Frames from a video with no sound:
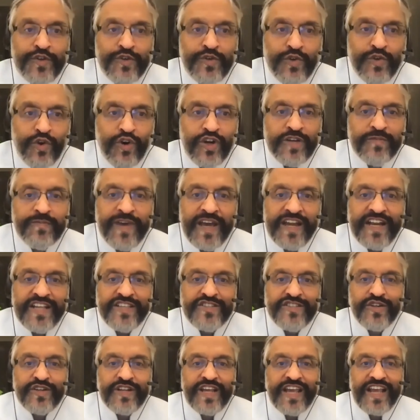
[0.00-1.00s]
don't
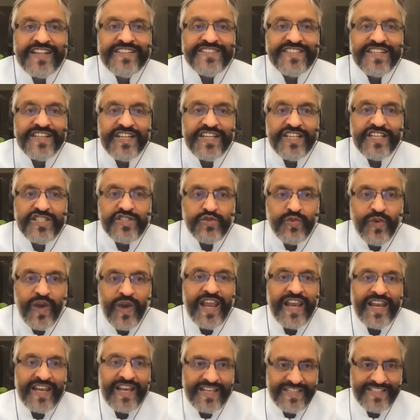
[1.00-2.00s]
manage your NCDs
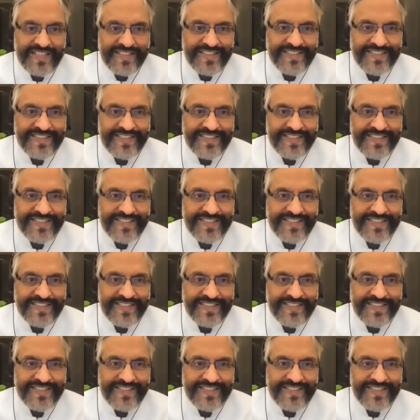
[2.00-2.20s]
well,